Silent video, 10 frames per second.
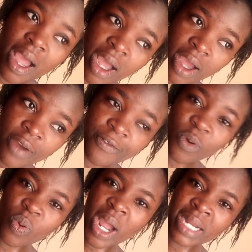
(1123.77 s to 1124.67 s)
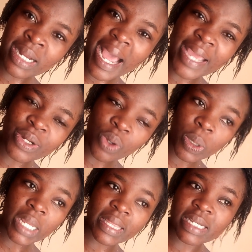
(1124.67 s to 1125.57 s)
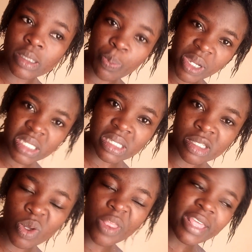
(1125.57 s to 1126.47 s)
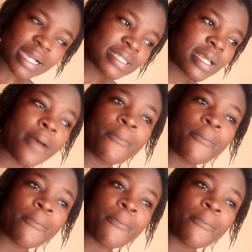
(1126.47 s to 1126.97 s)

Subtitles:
For one, I know that the space is not that